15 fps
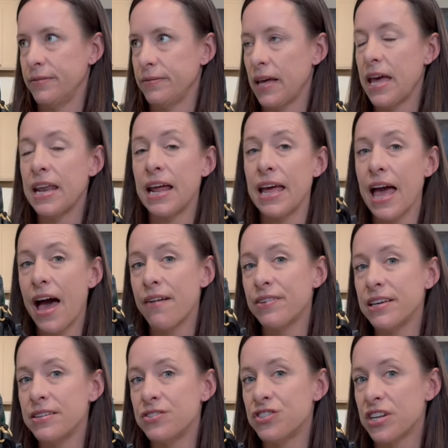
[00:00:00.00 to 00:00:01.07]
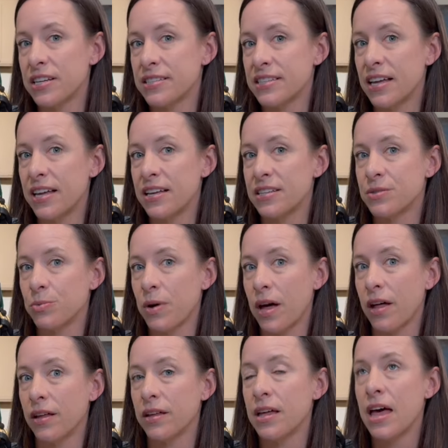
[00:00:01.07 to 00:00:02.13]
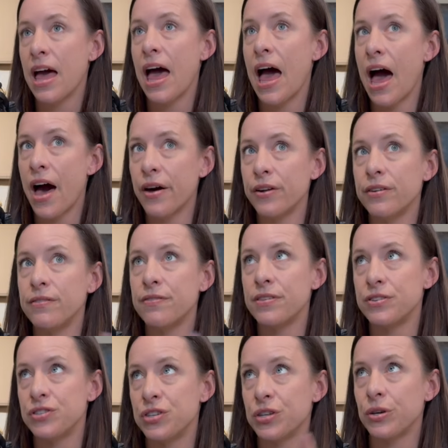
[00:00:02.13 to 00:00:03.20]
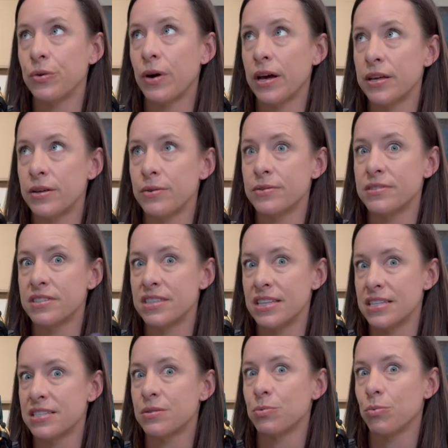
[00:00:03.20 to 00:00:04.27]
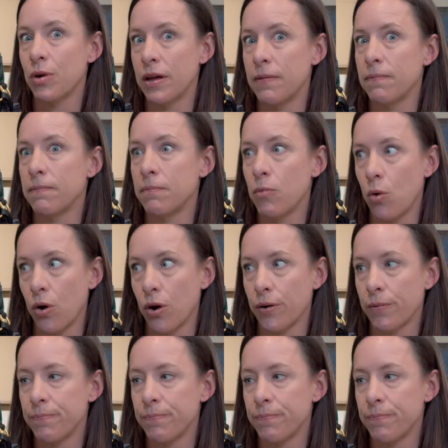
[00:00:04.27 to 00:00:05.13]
And I have it in chestnut as well. Out of the two, I use this one more.